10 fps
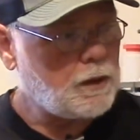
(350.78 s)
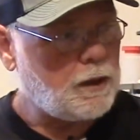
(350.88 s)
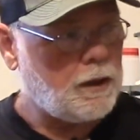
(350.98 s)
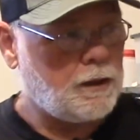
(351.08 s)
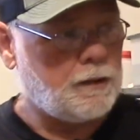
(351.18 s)

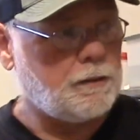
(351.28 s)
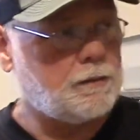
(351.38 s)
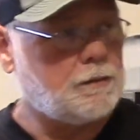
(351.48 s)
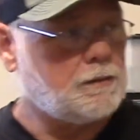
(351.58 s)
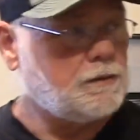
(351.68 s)

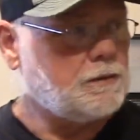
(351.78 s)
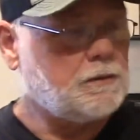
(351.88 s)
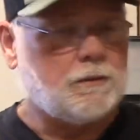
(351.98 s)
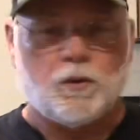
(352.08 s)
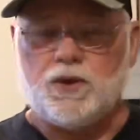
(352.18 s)
And
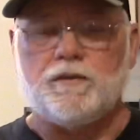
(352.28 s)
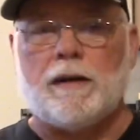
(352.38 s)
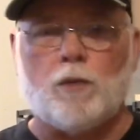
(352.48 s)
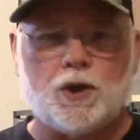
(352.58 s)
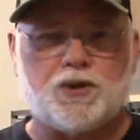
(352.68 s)
when you
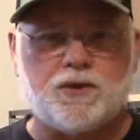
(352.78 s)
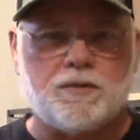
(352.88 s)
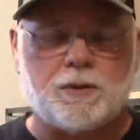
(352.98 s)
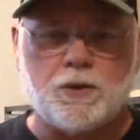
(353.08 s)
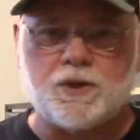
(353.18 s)
got moisture in
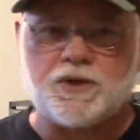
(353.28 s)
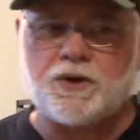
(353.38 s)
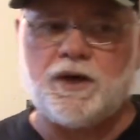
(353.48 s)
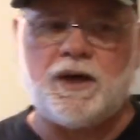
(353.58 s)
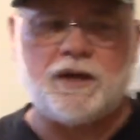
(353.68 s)
your manure
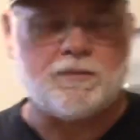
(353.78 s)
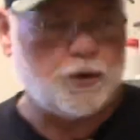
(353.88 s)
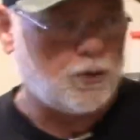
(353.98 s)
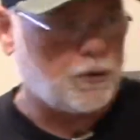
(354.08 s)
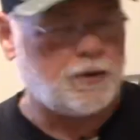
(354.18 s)
tray, the
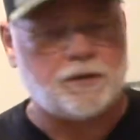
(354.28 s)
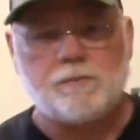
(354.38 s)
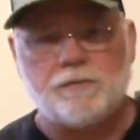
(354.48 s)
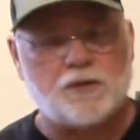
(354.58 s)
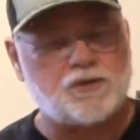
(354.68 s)
manure
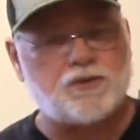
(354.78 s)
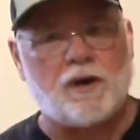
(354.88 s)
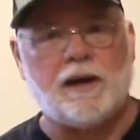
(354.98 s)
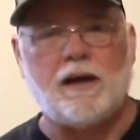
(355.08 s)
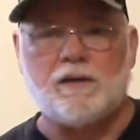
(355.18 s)
doesn't
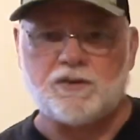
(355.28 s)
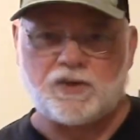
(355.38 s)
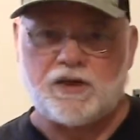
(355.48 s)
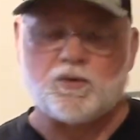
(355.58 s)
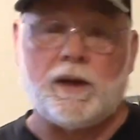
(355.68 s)
dry out, it
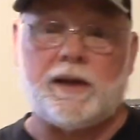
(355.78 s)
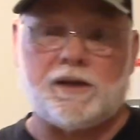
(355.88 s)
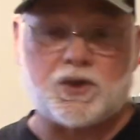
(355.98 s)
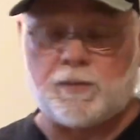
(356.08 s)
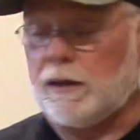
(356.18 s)
stays wet and
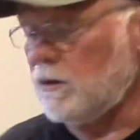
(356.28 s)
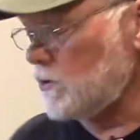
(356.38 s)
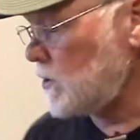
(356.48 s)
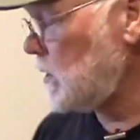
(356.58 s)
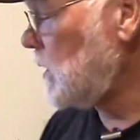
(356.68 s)
it smells.